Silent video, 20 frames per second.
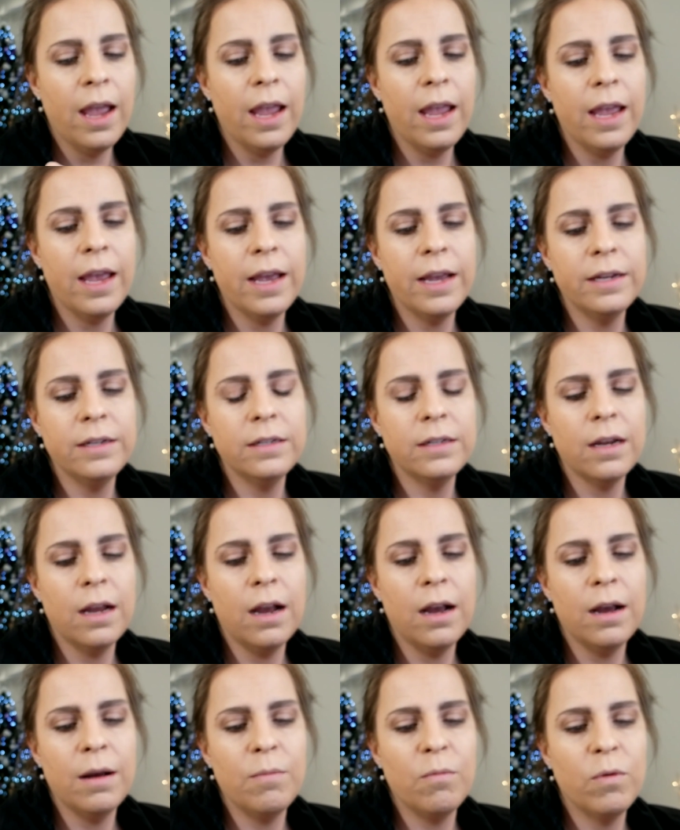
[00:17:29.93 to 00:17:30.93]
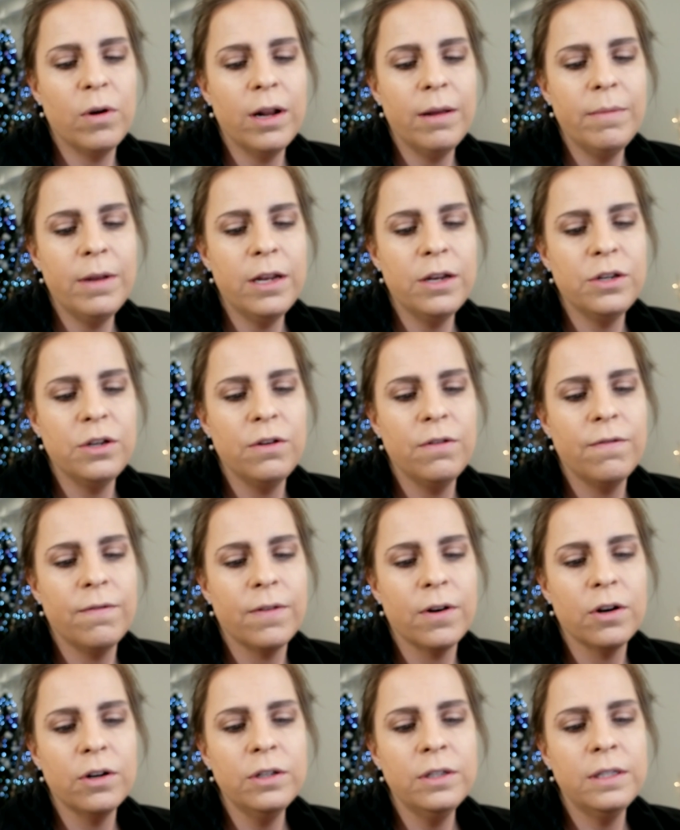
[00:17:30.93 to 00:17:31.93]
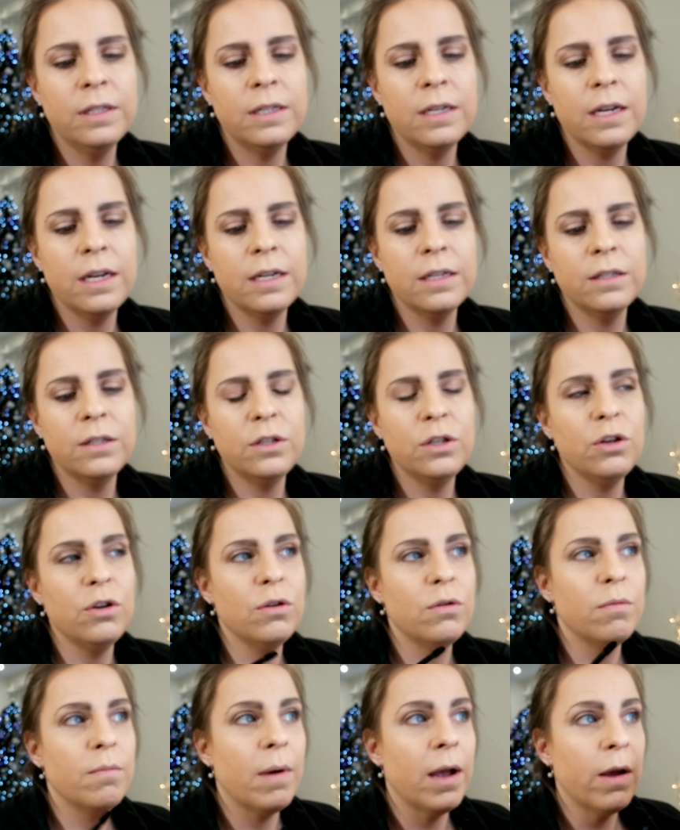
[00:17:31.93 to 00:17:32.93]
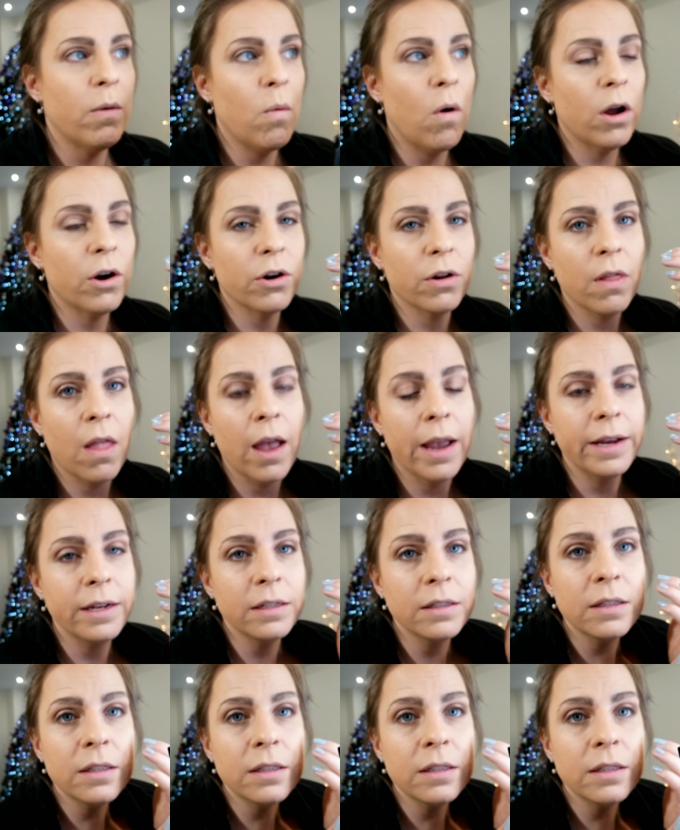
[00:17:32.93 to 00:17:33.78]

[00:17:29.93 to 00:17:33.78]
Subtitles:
And what I'm gonna do first is do my waterline.